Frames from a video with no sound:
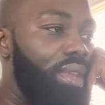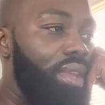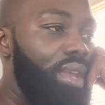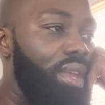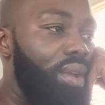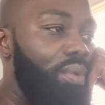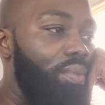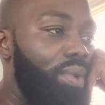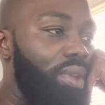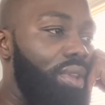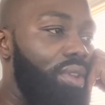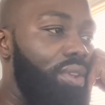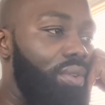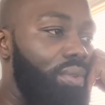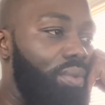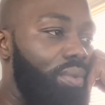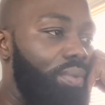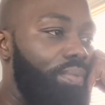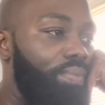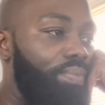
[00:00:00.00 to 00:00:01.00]
we
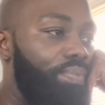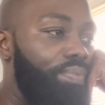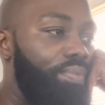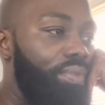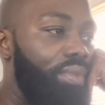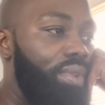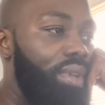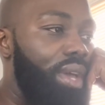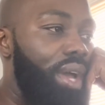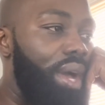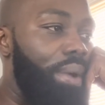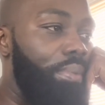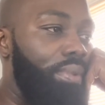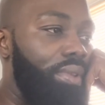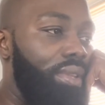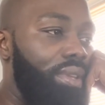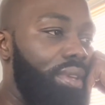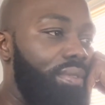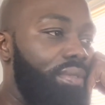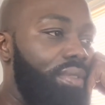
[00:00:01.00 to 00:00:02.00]
do. I
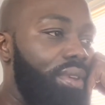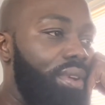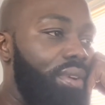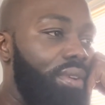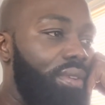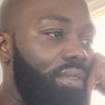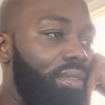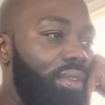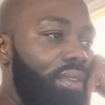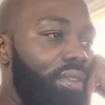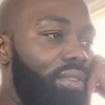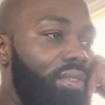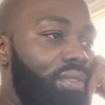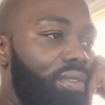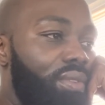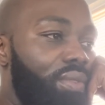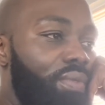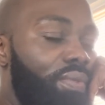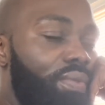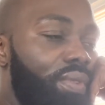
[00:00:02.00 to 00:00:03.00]
believe they are essential
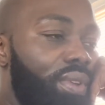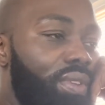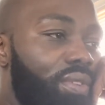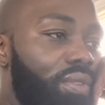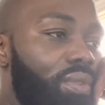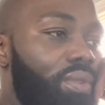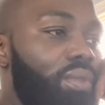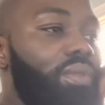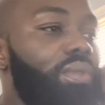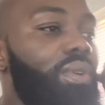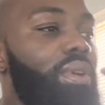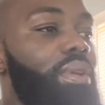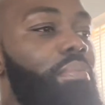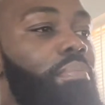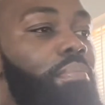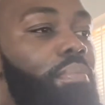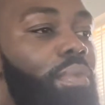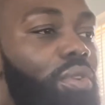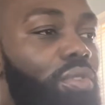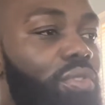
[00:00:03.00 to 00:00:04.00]
to physical,
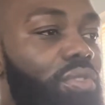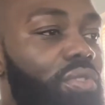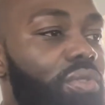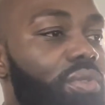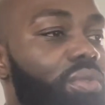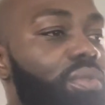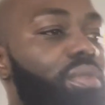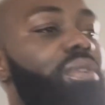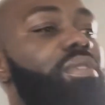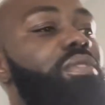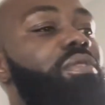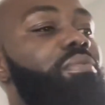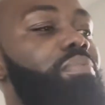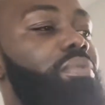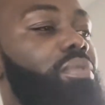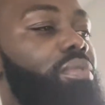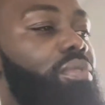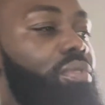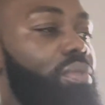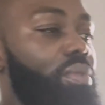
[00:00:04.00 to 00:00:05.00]
emotional, and
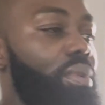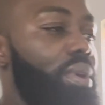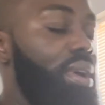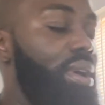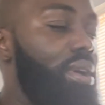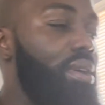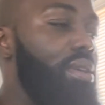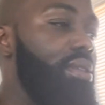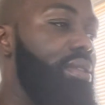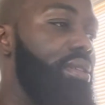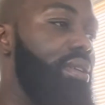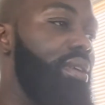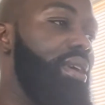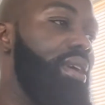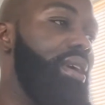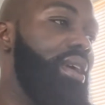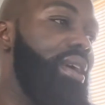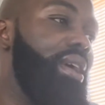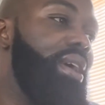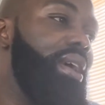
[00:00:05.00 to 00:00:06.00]
spiritual health.
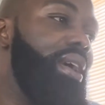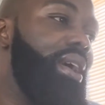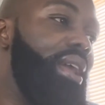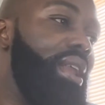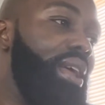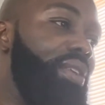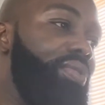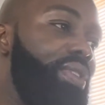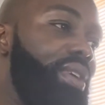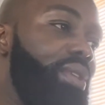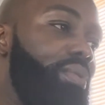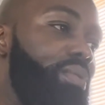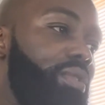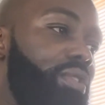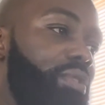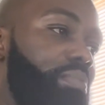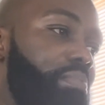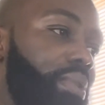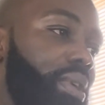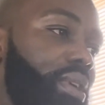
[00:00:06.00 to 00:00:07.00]
And I think we
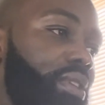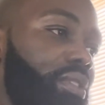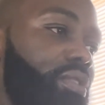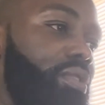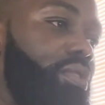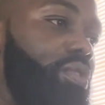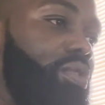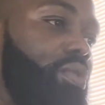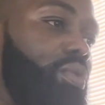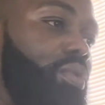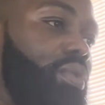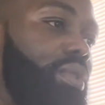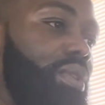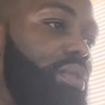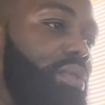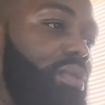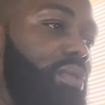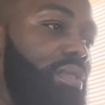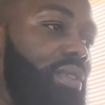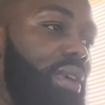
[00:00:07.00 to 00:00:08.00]
spend too
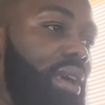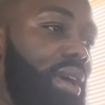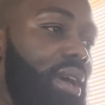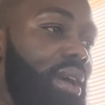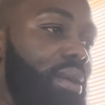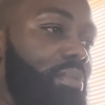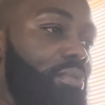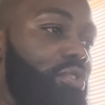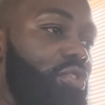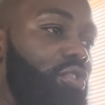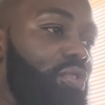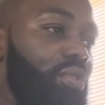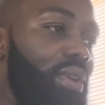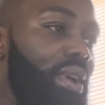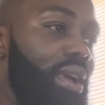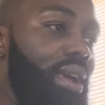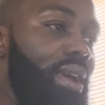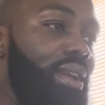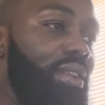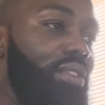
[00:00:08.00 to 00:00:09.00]
little time
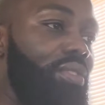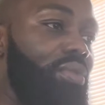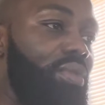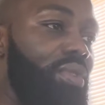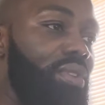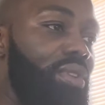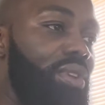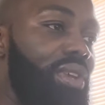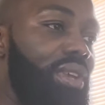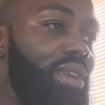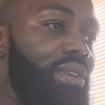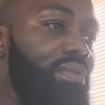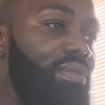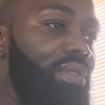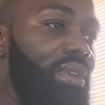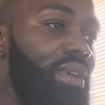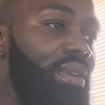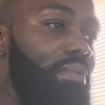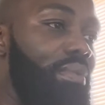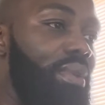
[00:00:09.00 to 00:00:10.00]
trying to achieve
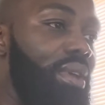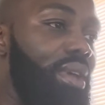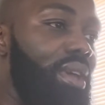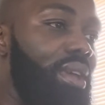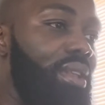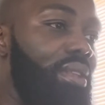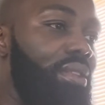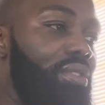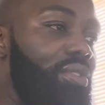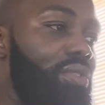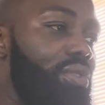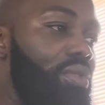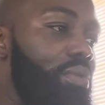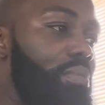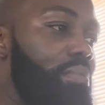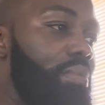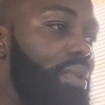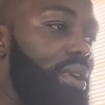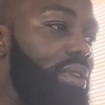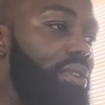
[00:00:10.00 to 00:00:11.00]
them and too
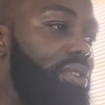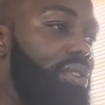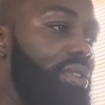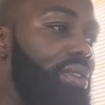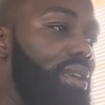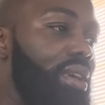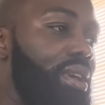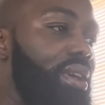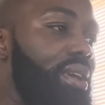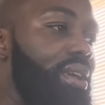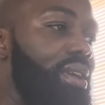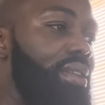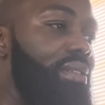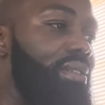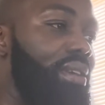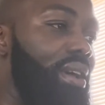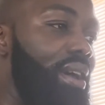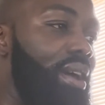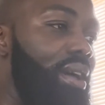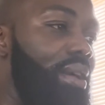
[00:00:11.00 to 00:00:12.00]
much
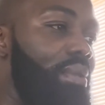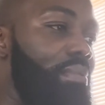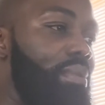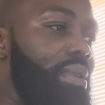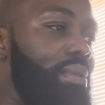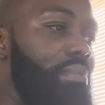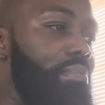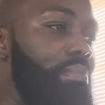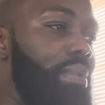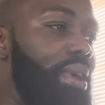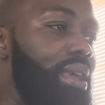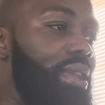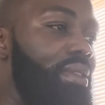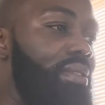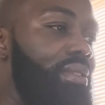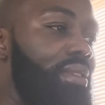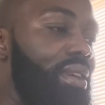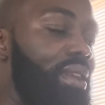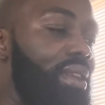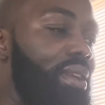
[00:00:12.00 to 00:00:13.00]
time
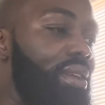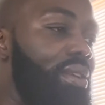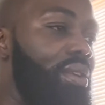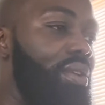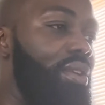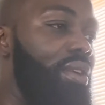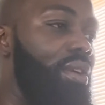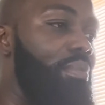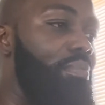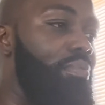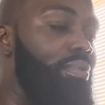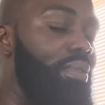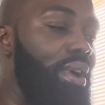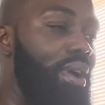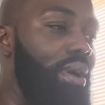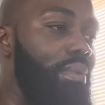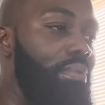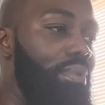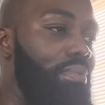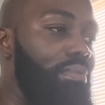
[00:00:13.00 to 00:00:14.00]
meditating on our
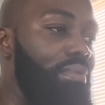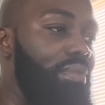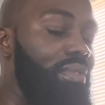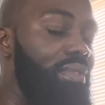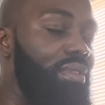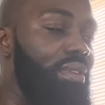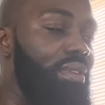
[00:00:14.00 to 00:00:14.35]
problems.